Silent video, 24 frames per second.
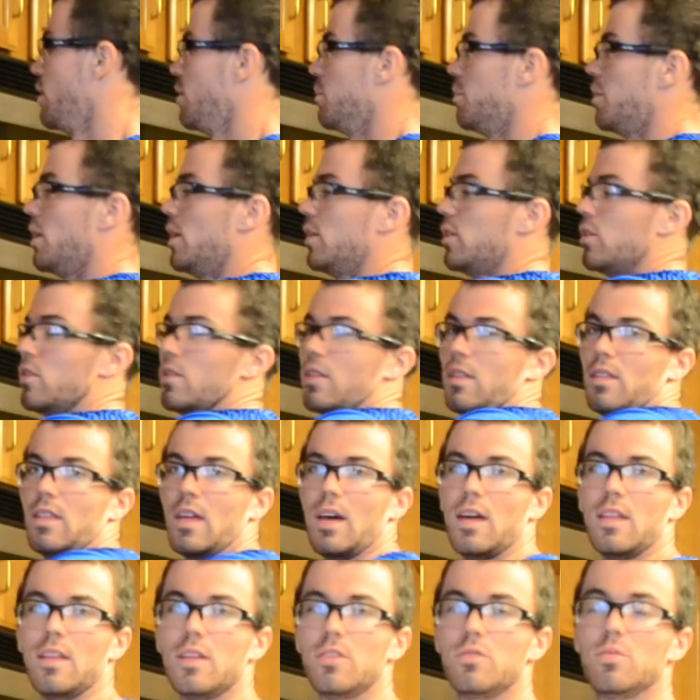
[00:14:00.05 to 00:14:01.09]
But other than
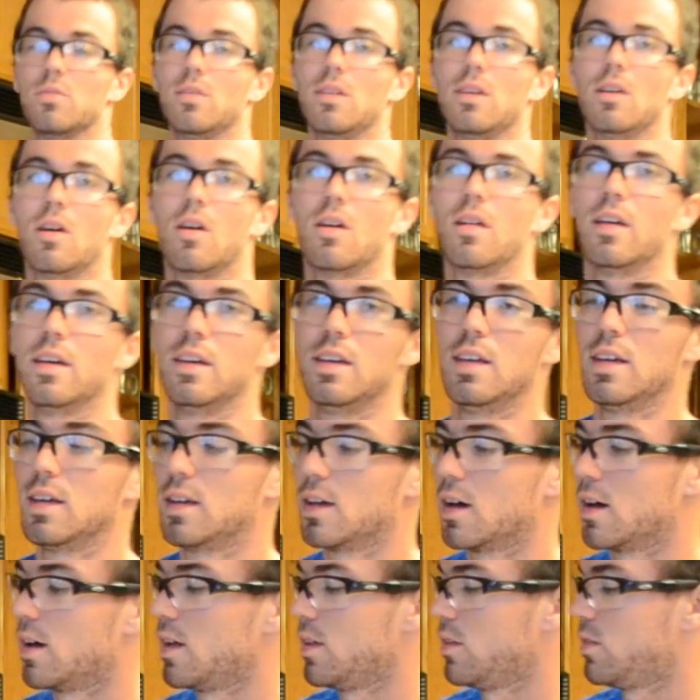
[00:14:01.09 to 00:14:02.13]
that, that's really all I eat,
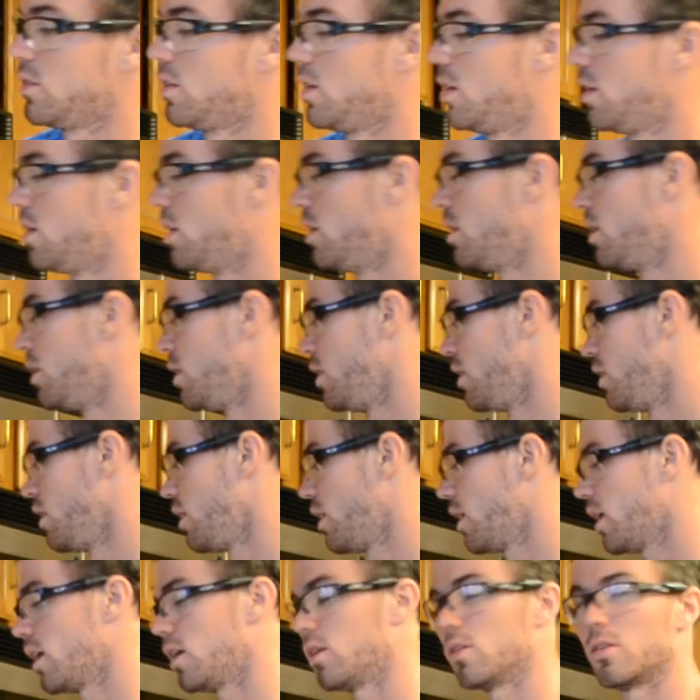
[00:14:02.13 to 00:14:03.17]
guys.
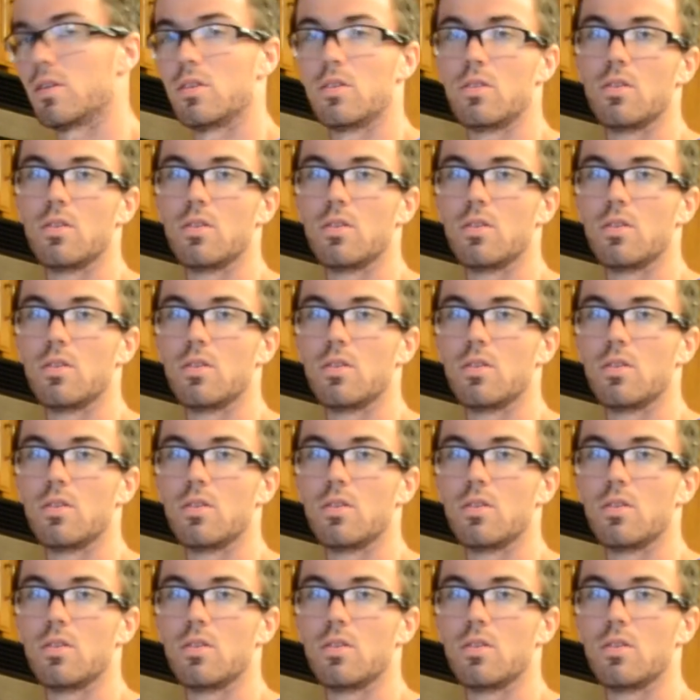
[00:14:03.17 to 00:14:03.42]
I don't go